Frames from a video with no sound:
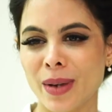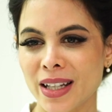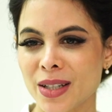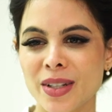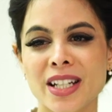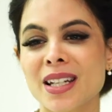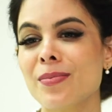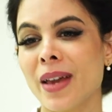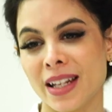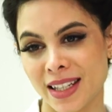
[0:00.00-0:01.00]
months, so it's just a
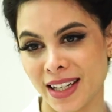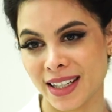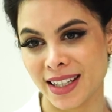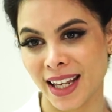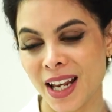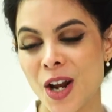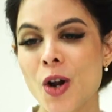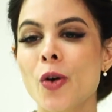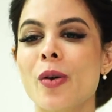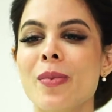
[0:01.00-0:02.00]
maintenance thing.
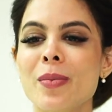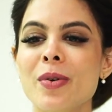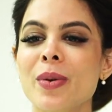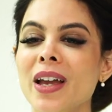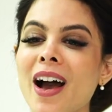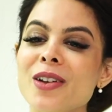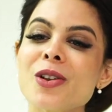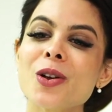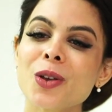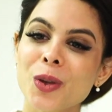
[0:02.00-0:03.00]
Remember, we can't
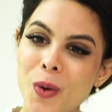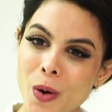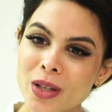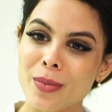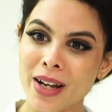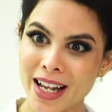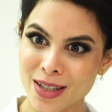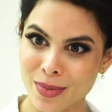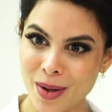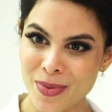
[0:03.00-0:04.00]
cure the
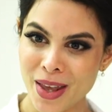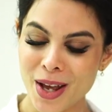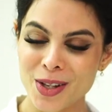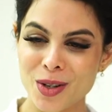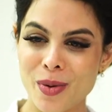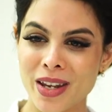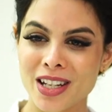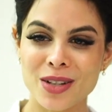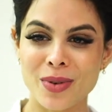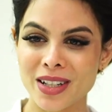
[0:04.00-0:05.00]
melasma, so we
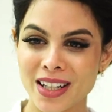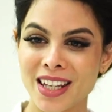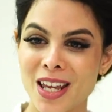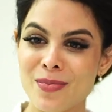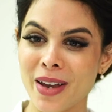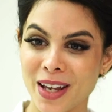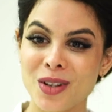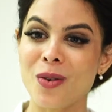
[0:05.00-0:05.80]
just want to keep it